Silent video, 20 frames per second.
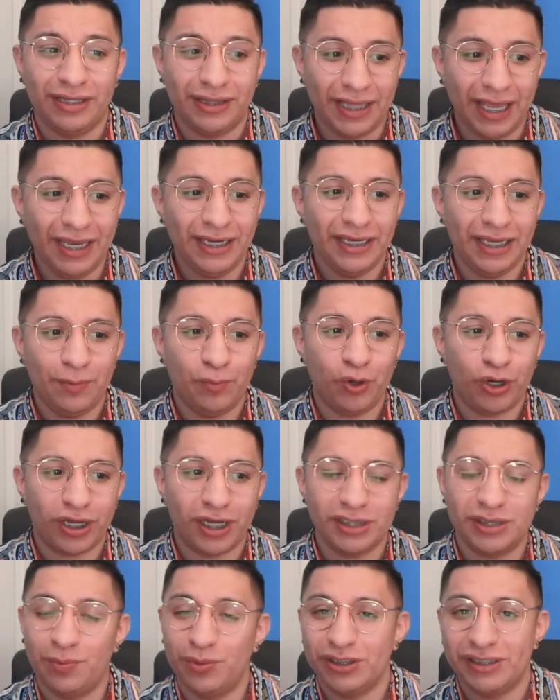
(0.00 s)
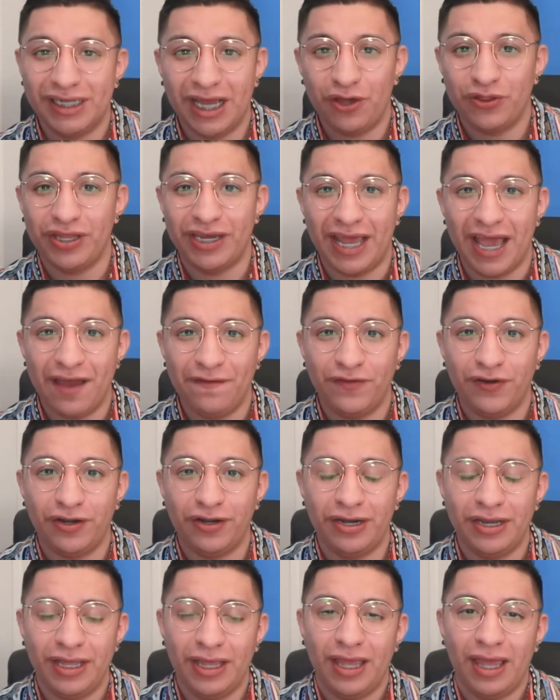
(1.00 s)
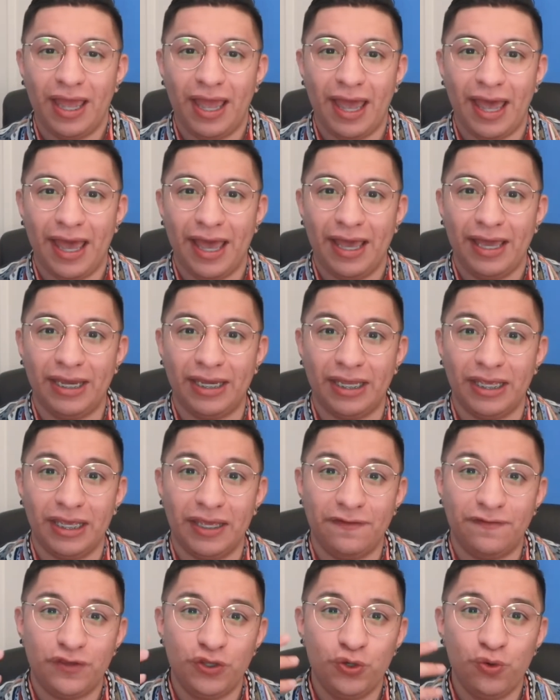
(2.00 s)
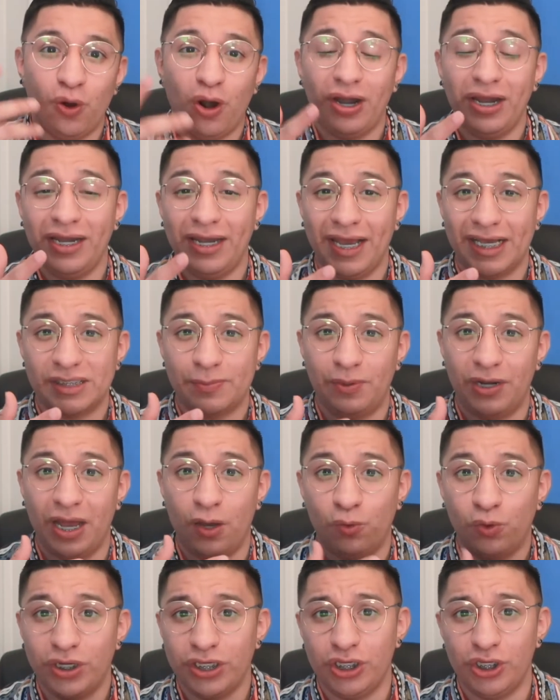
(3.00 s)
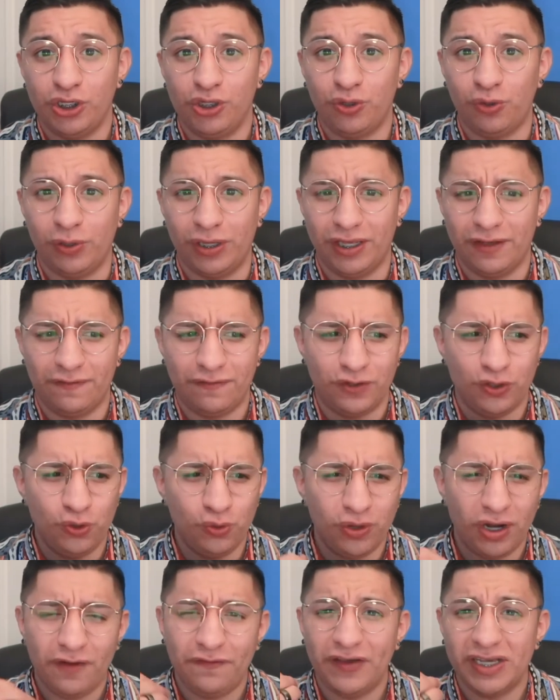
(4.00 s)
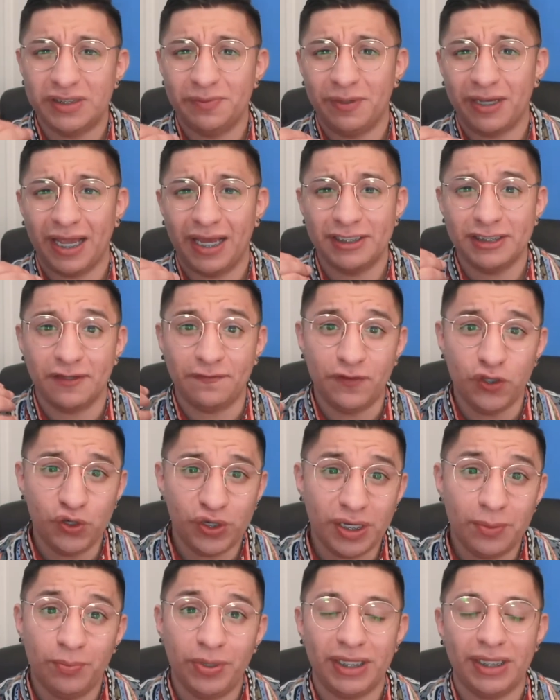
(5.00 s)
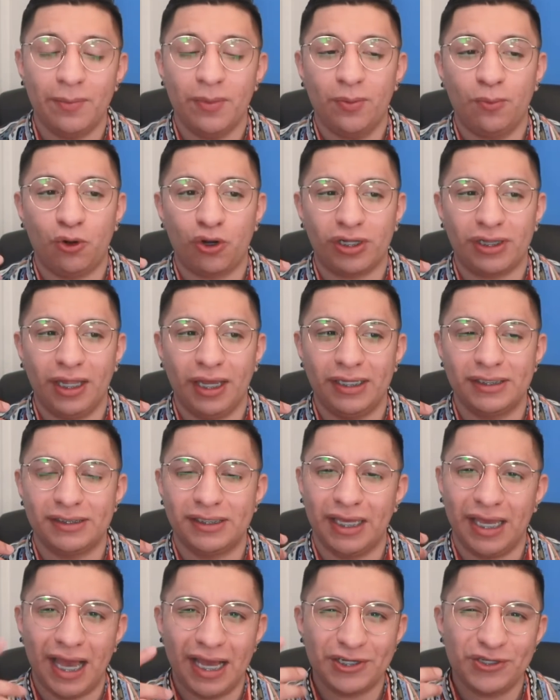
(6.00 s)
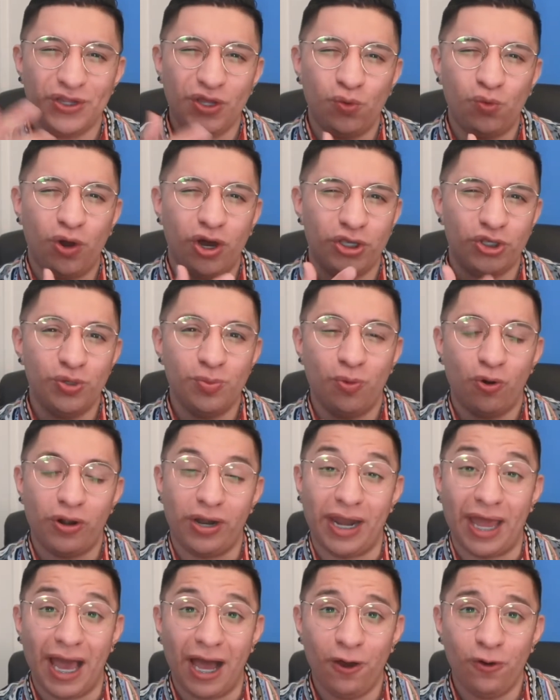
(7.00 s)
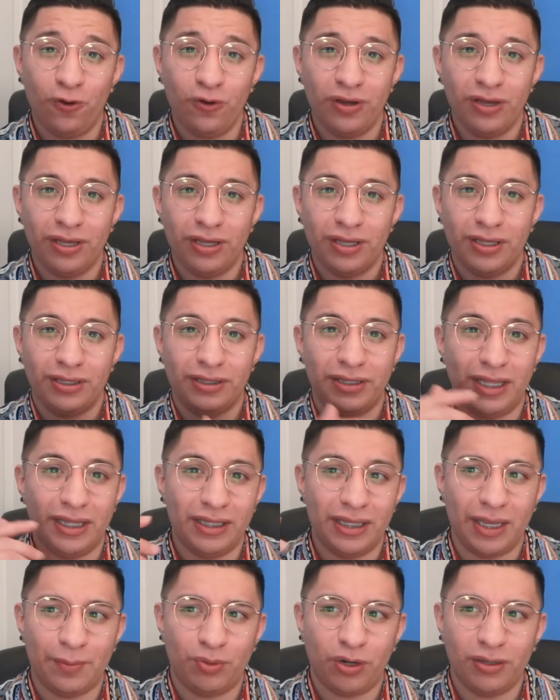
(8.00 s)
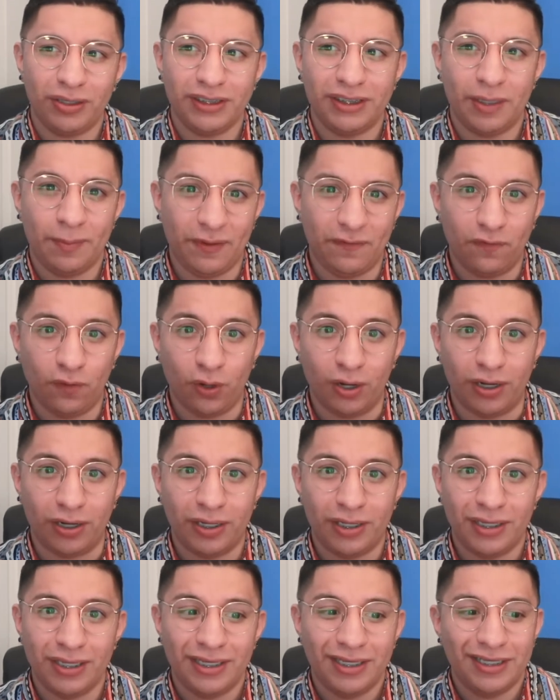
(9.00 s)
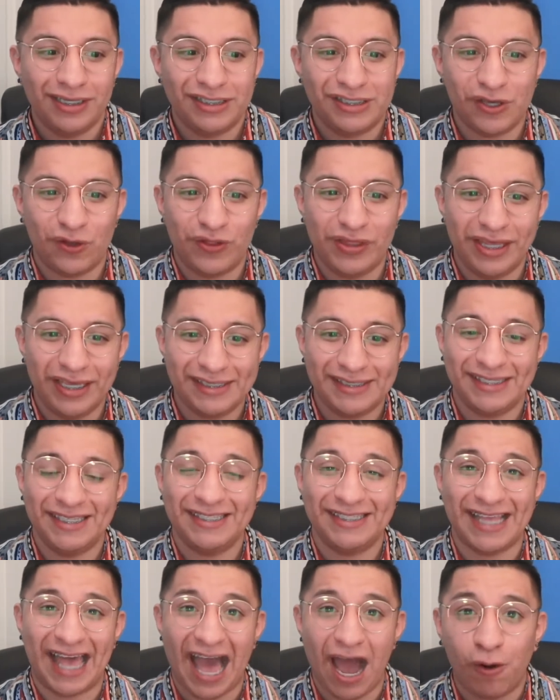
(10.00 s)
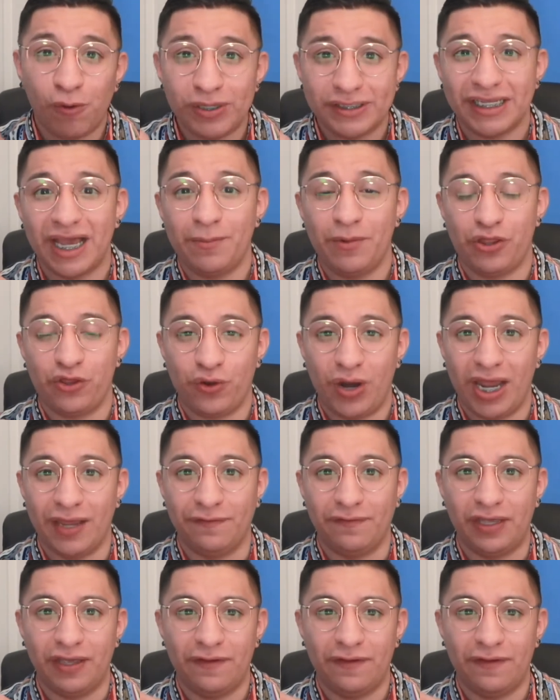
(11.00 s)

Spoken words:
They need more customers now than ever. And if you are an expert at what you do, if you run Facebook ads, if you can bring them in more clients, they actually want you more now than they probably did before. So this is our time to thrive.